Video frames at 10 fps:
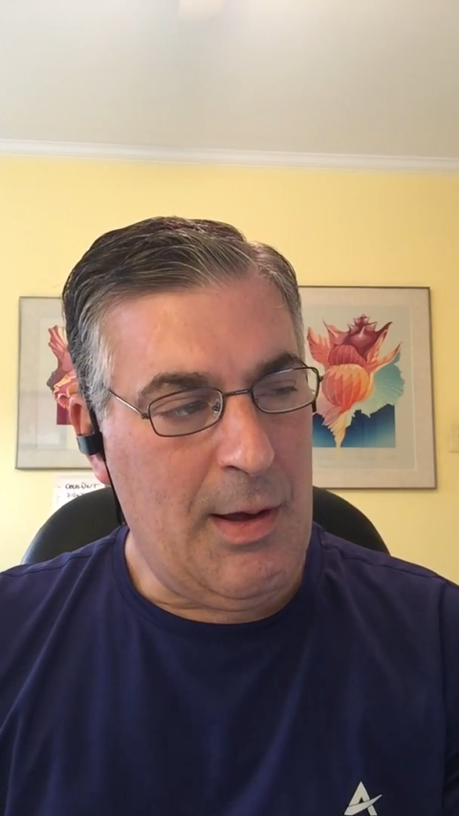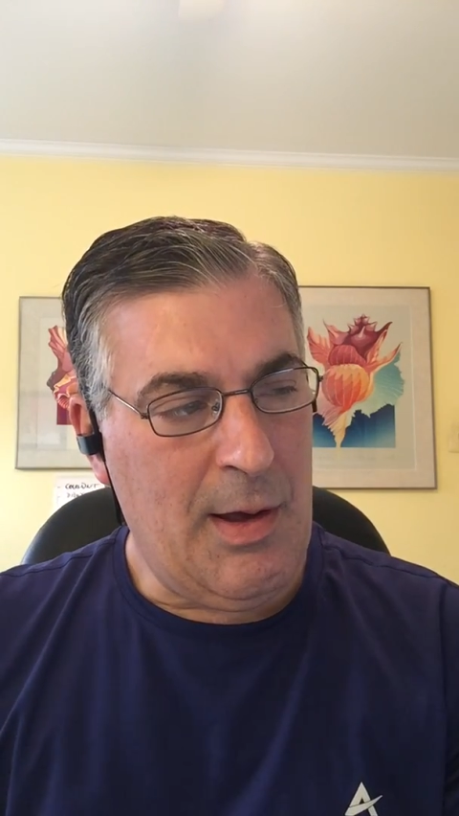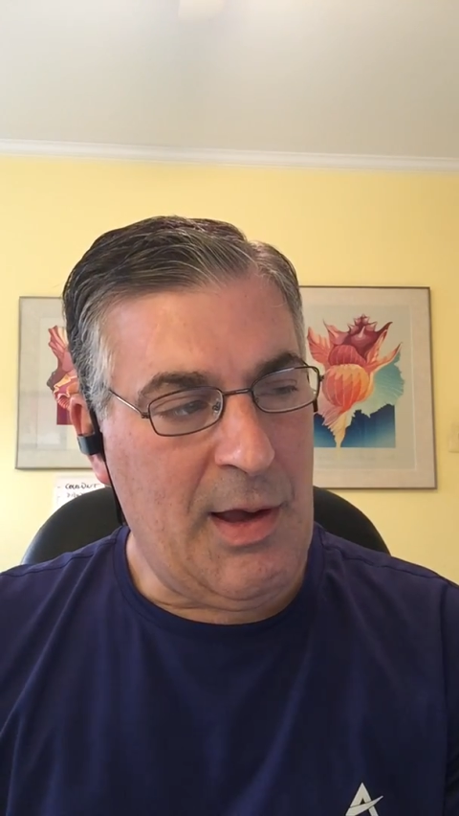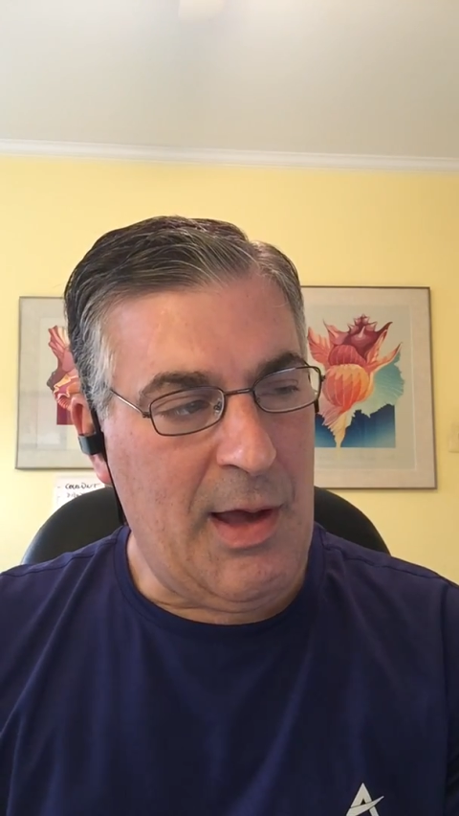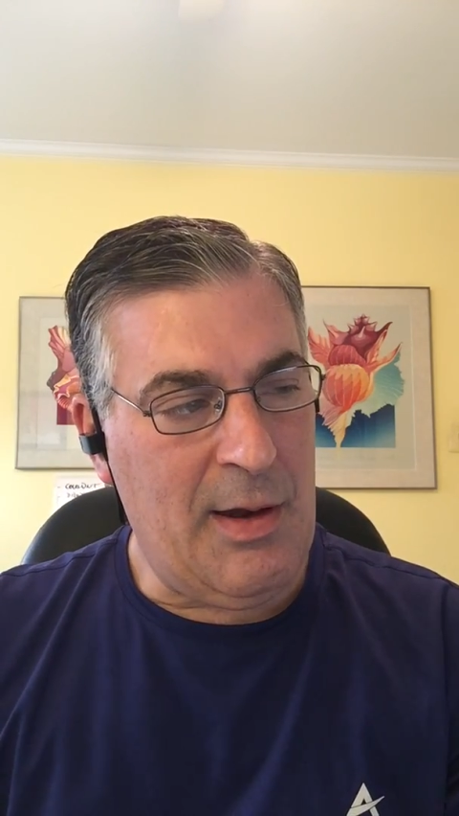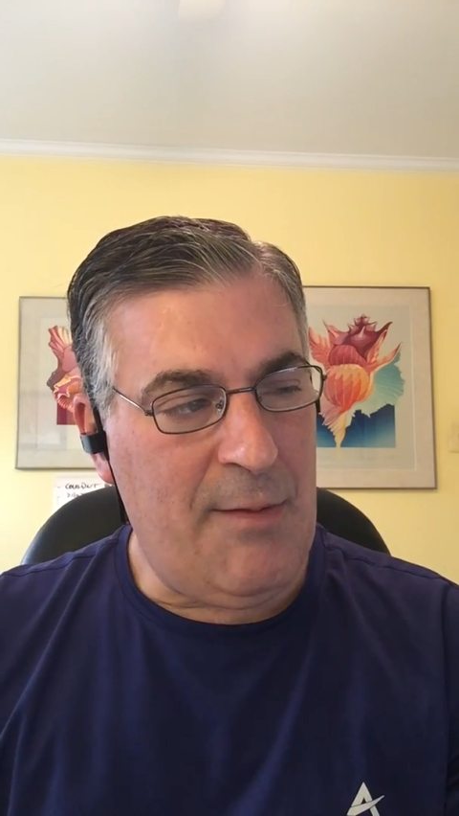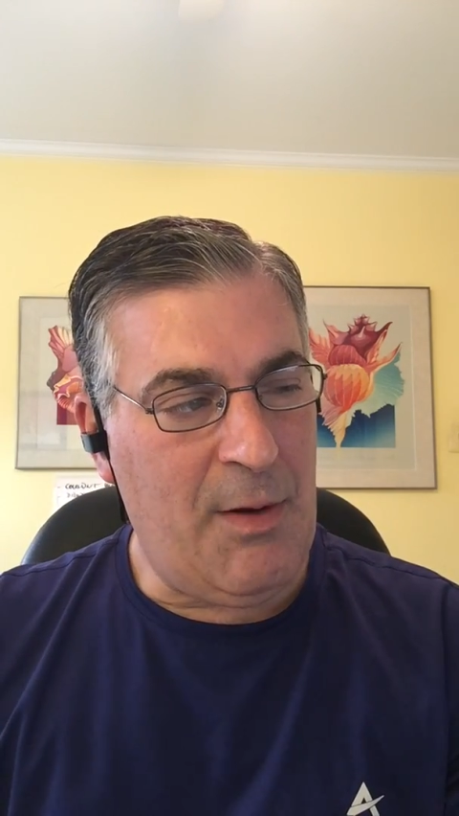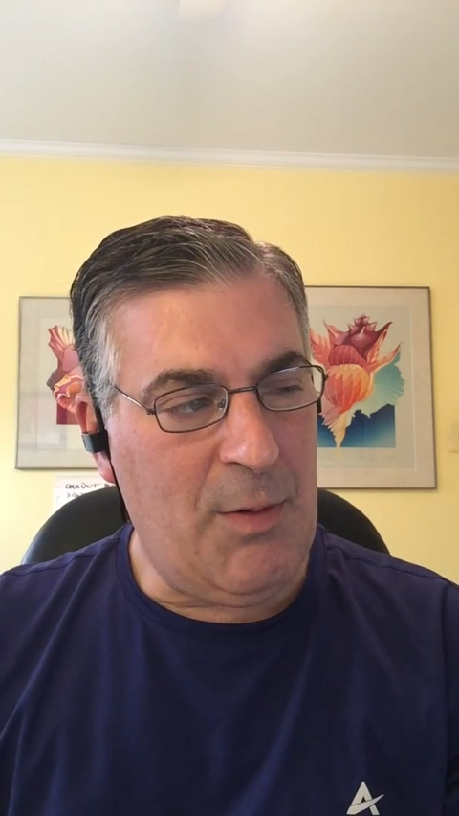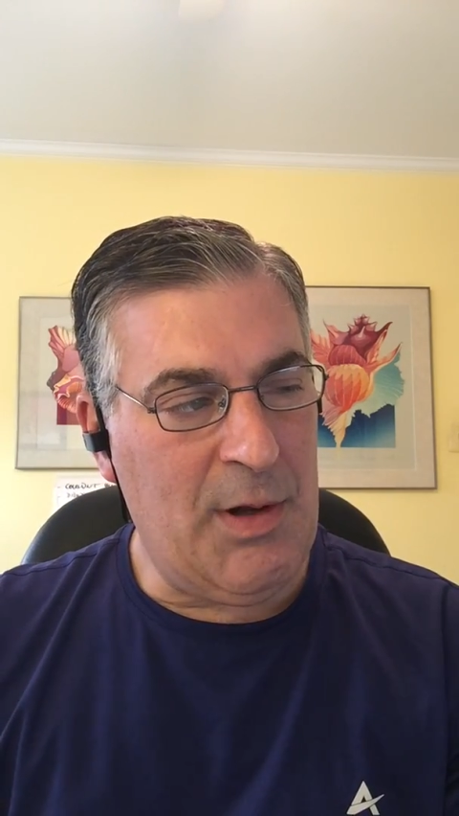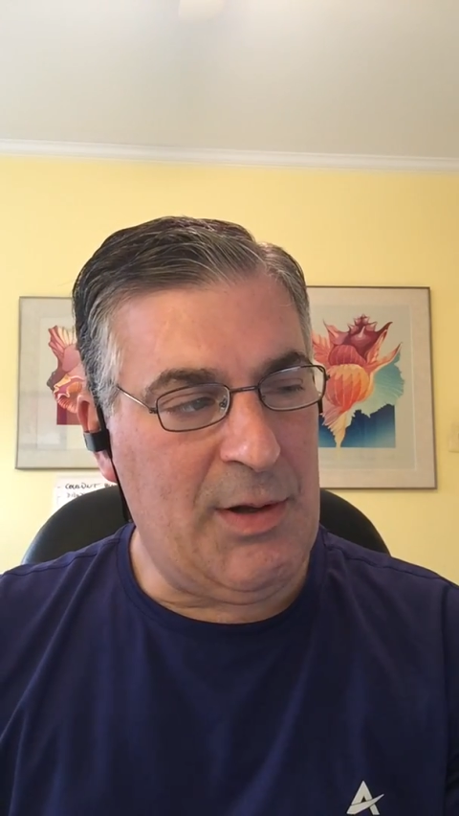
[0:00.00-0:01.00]
again,
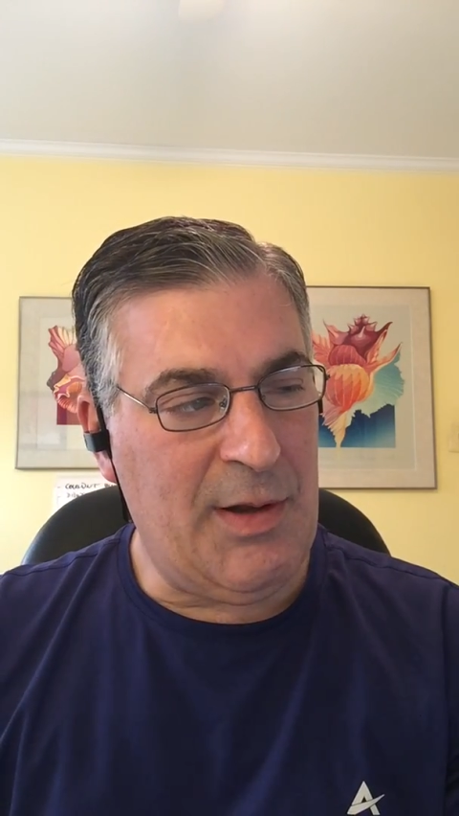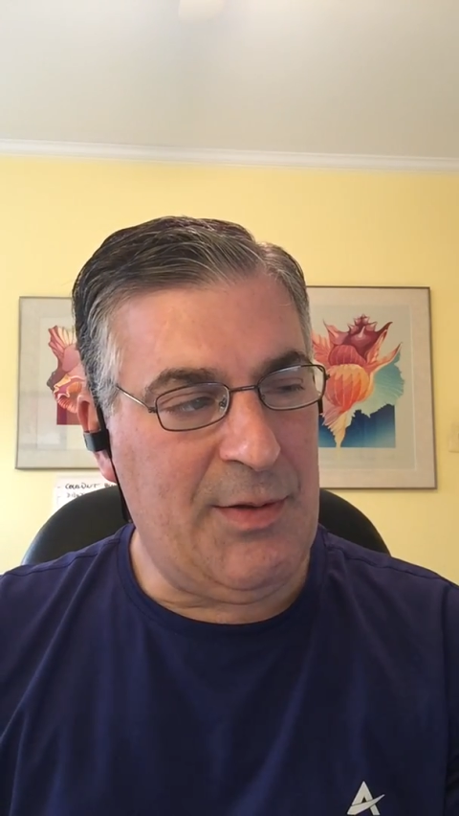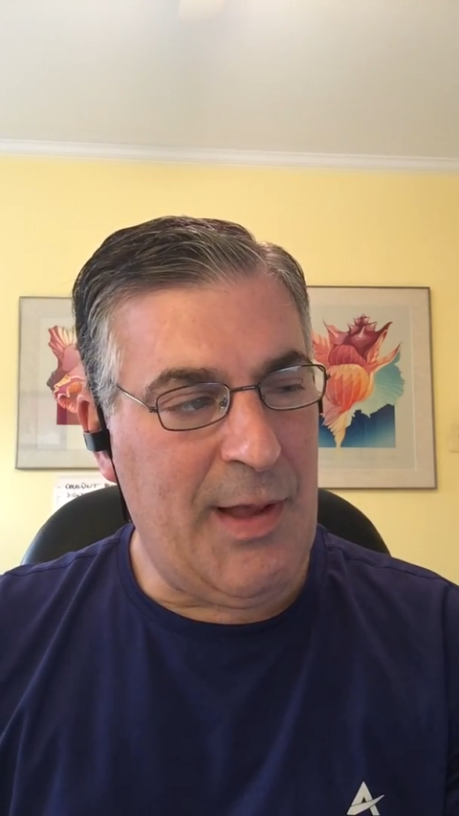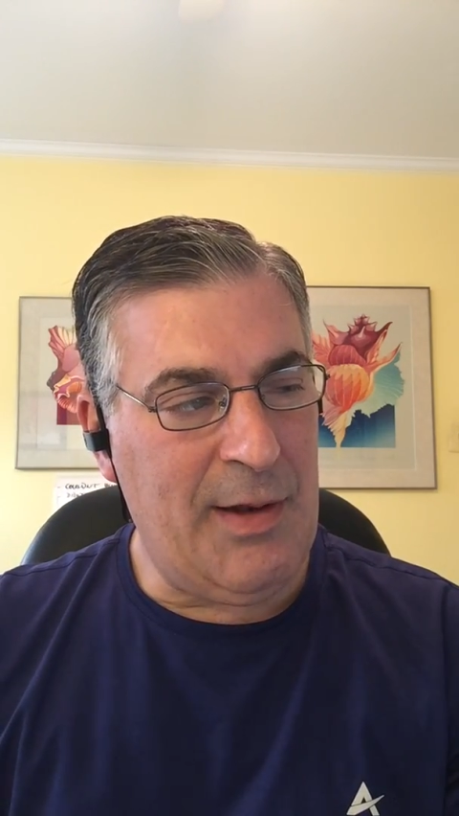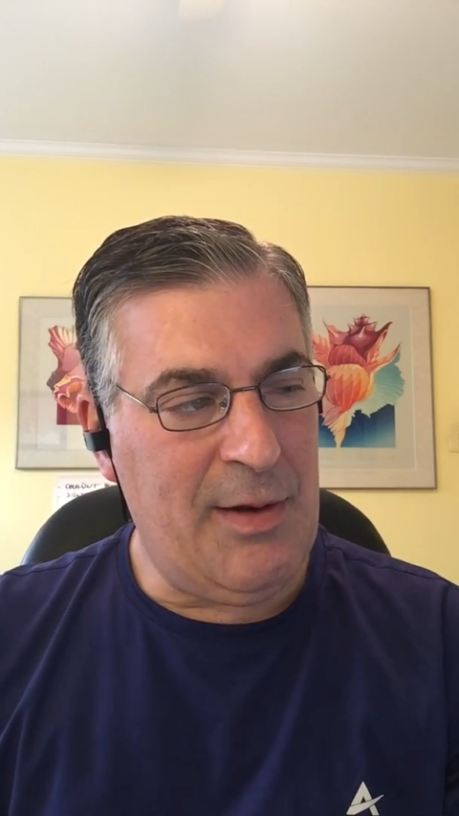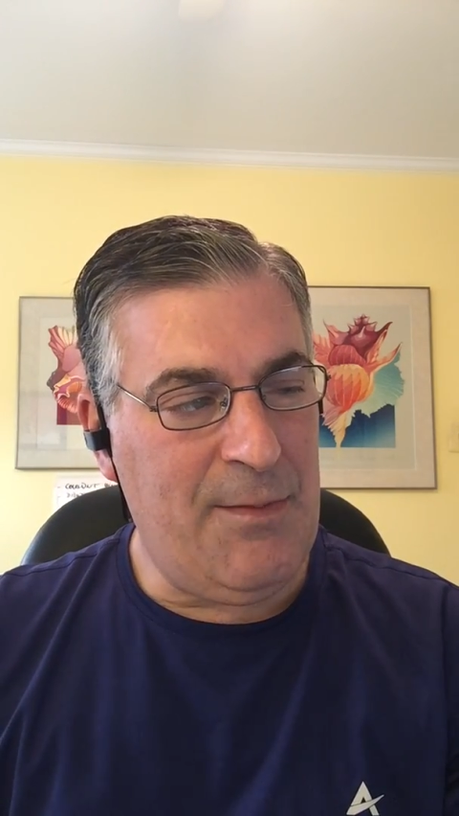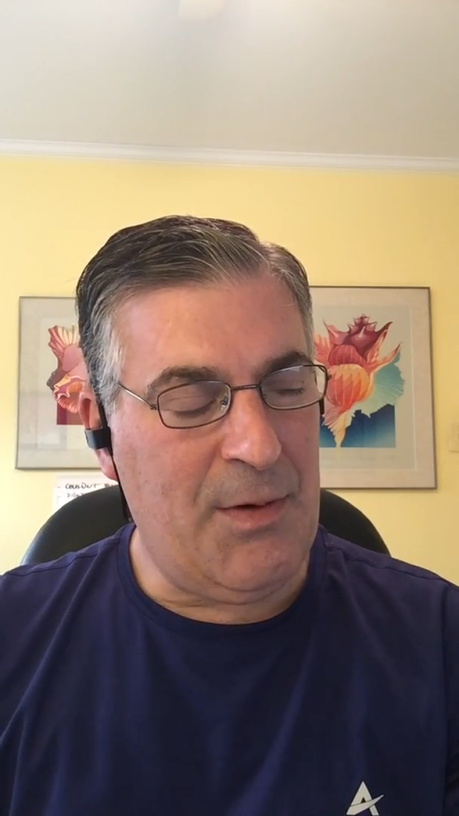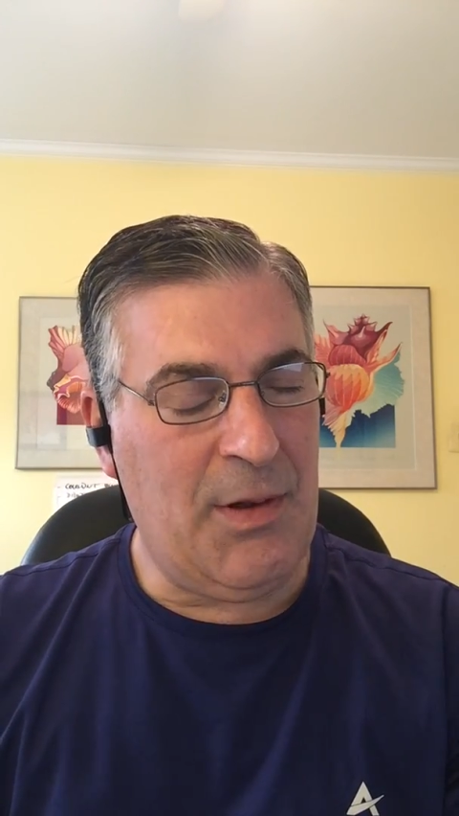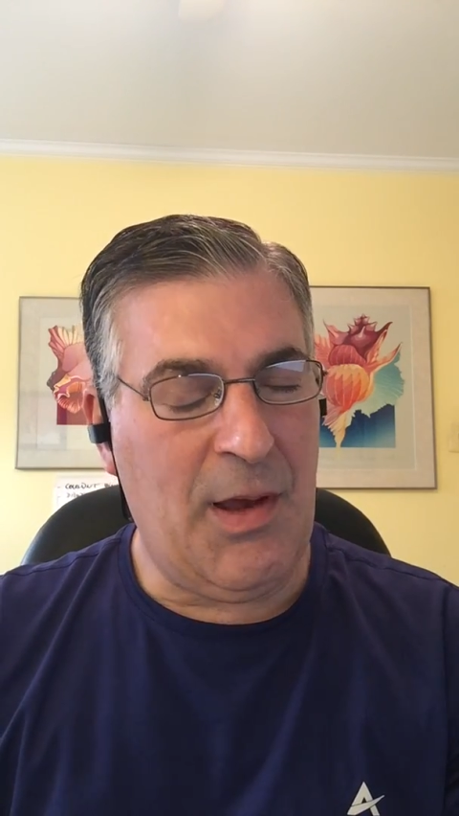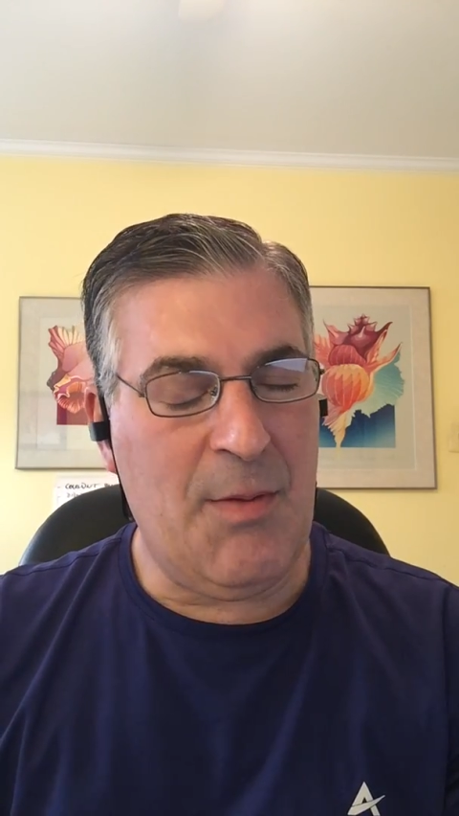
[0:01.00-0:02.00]
everyone does that
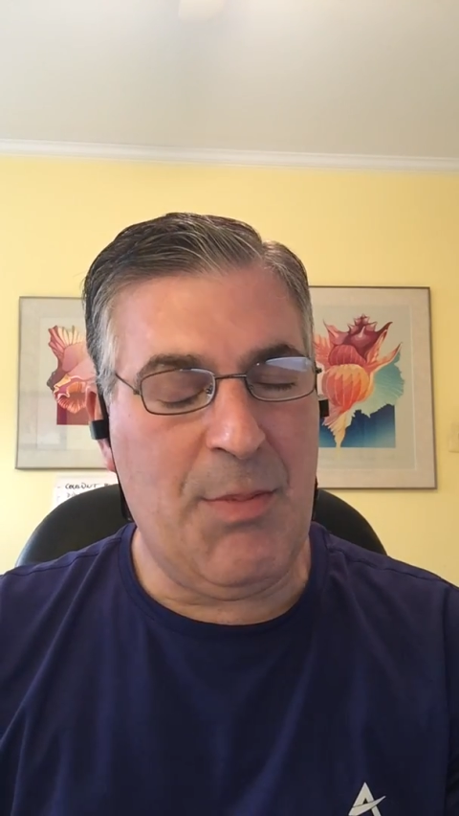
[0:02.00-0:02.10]
differently,